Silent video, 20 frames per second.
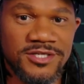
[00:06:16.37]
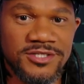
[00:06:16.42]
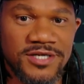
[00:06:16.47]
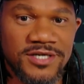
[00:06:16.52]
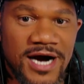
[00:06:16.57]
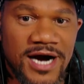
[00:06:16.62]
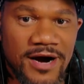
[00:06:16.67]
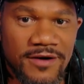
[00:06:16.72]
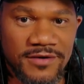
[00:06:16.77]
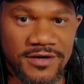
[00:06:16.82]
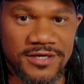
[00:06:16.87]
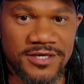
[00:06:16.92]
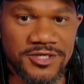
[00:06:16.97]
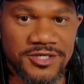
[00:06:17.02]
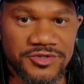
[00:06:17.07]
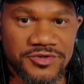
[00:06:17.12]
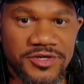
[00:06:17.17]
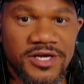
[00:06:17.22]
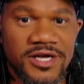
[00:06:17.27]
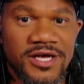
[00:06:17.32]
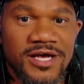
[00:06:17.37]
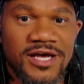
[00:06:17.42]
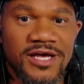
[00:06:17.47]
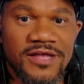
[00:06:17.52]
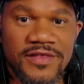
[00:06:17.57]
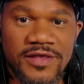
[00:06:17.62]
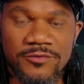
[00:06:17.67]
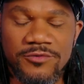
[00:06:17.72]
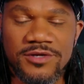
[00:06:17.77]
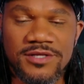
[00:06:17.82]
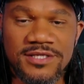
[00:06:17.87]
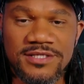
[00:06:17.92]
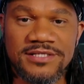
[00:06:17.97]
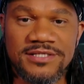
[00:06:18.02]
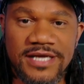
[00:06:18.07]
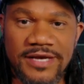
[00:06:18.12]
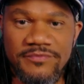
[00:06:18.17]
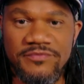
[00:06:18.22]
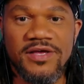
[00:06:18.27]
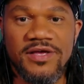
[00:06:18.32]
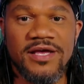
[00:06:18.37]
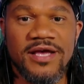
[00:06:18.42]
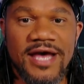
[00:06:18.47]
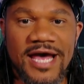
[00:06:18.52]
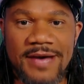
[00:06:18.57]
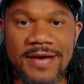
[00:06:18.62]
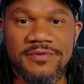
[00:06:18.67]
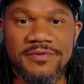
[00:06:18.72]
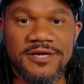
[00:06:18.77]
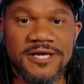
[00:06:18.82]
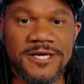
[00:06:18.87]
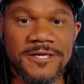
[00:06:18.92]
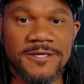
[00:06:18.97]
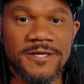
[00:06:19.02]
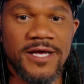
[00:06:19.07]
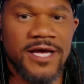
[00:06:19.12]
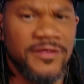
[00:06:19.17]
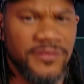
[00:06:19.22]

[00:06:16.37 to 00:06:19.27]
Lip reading: to our country, and they want the same thing happening.